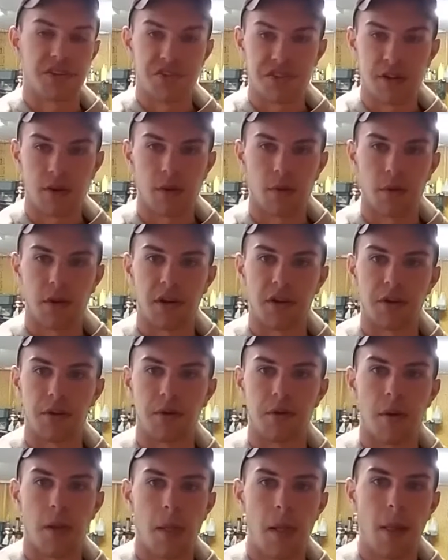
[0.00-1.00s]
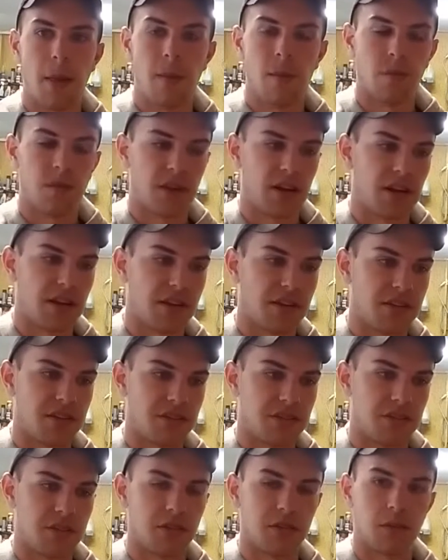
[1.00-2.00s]
a generator that
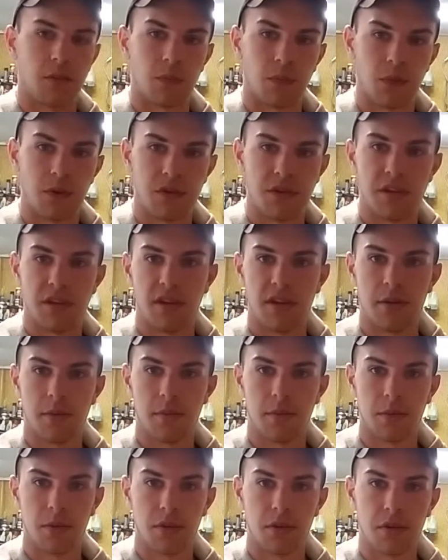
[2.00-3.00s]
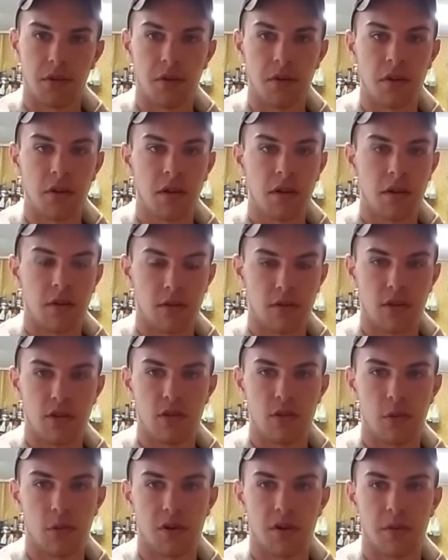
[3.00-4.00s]
has a 110 plug, a
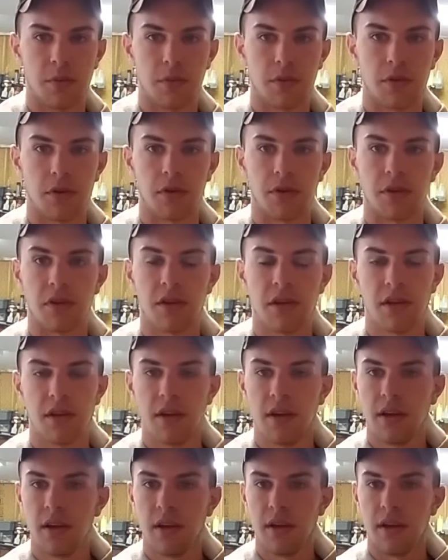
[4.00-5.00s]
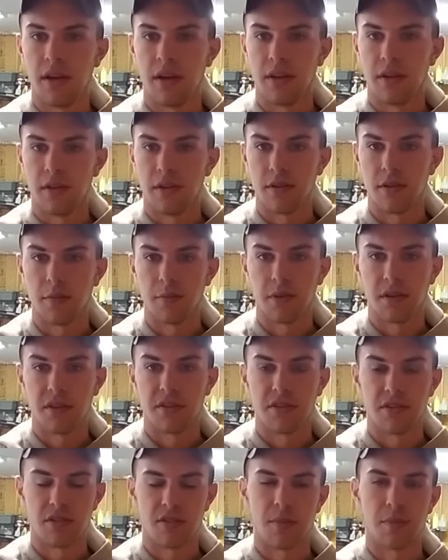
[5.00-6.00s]
220 plug, and two
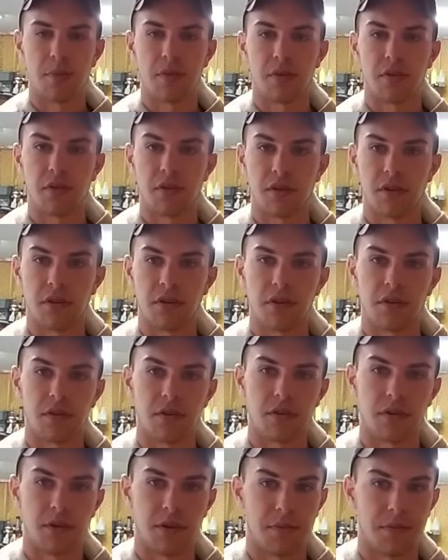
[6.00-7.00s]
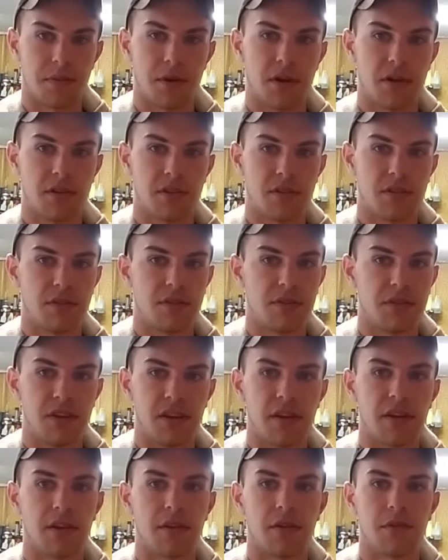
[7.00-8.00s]
places to put a positive and
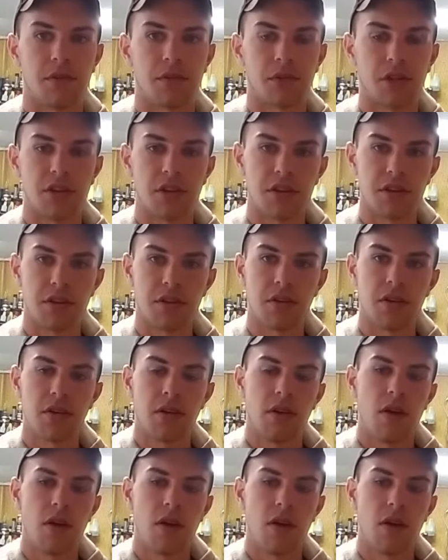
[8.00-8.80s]
negative lead.